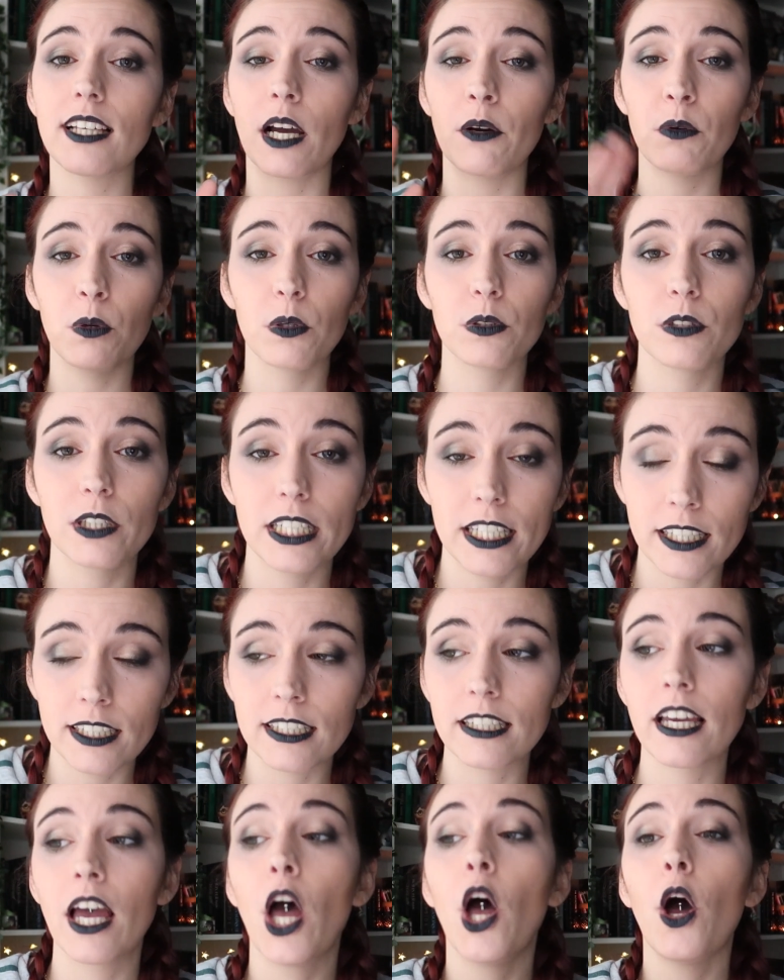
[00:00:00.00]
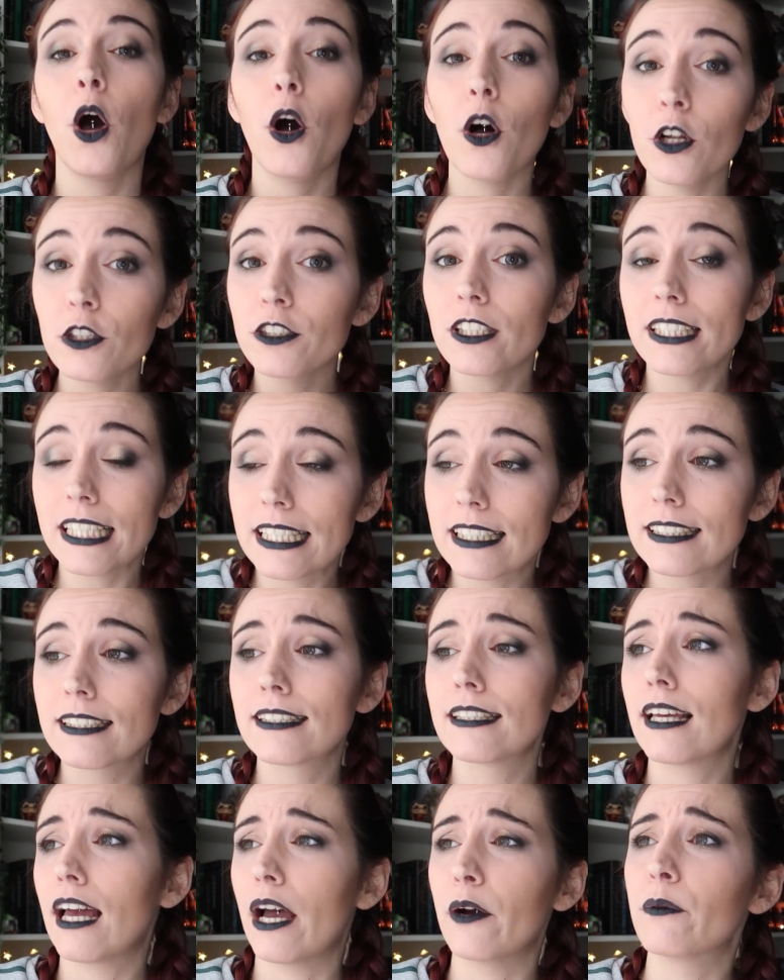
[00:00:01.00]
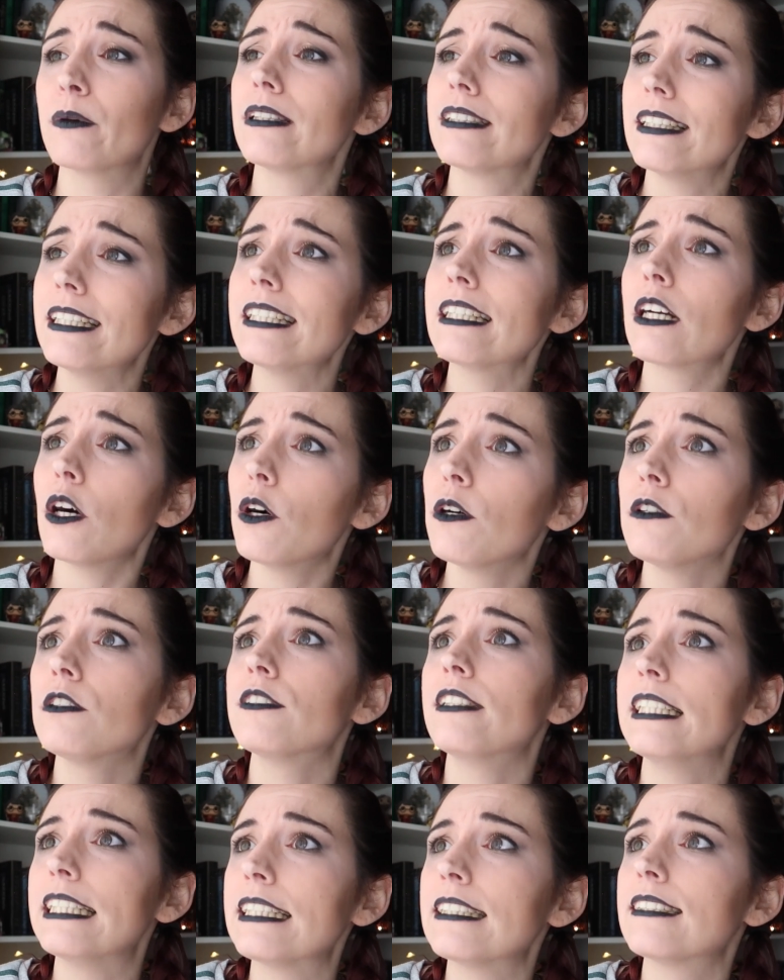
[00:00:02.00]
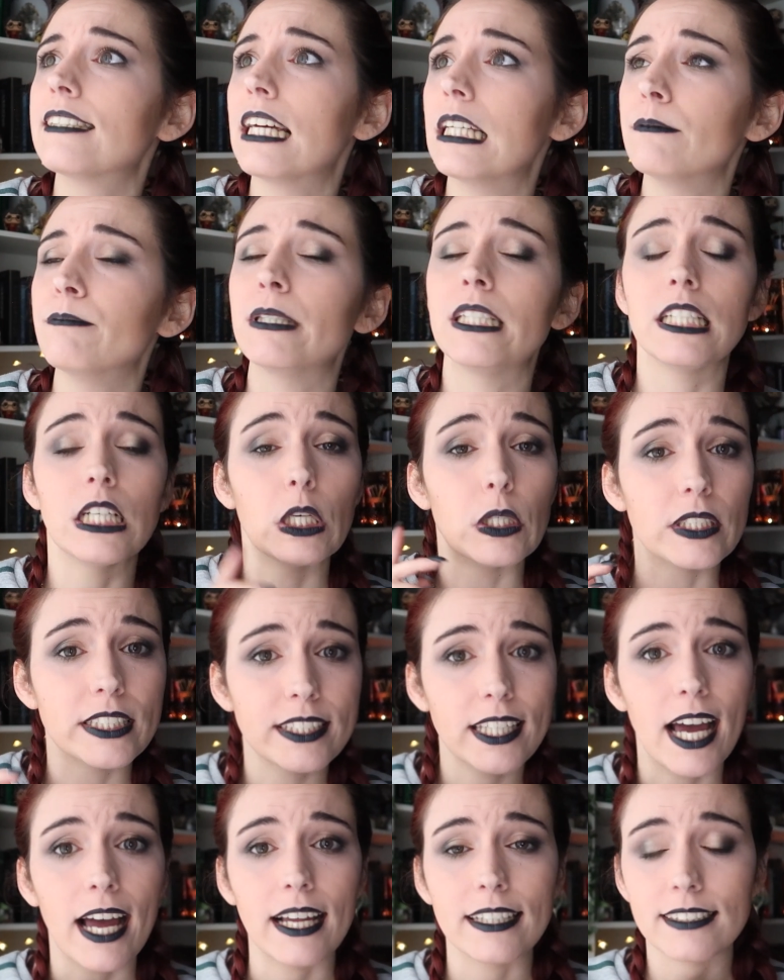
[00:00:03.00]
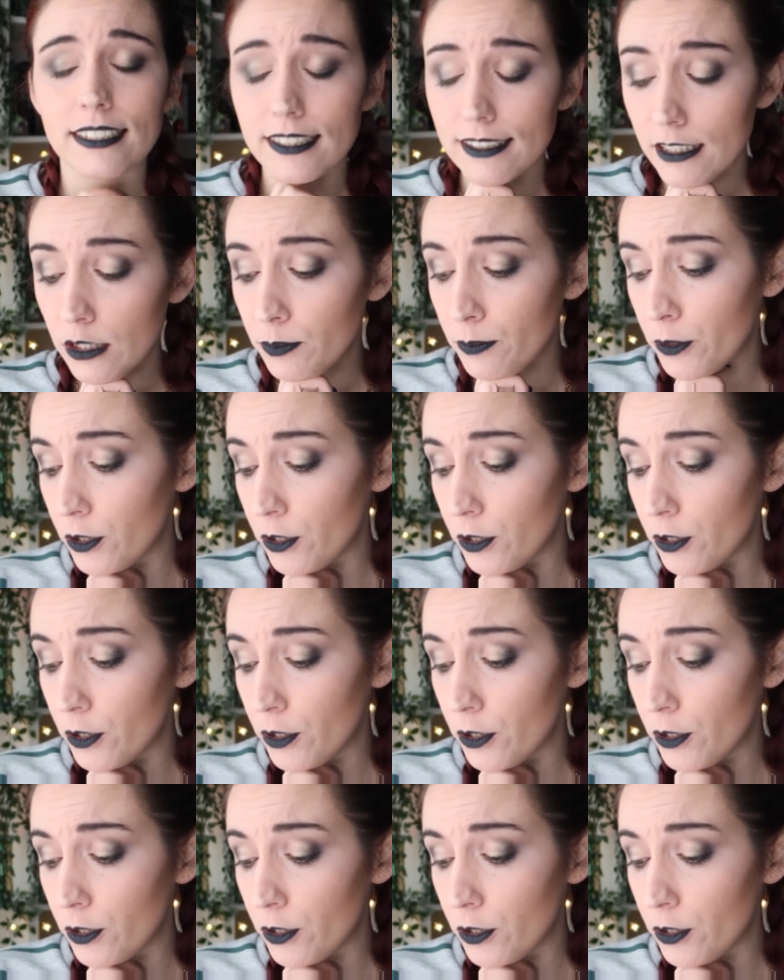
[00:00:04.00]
I will link all the links down below. Yeah, this is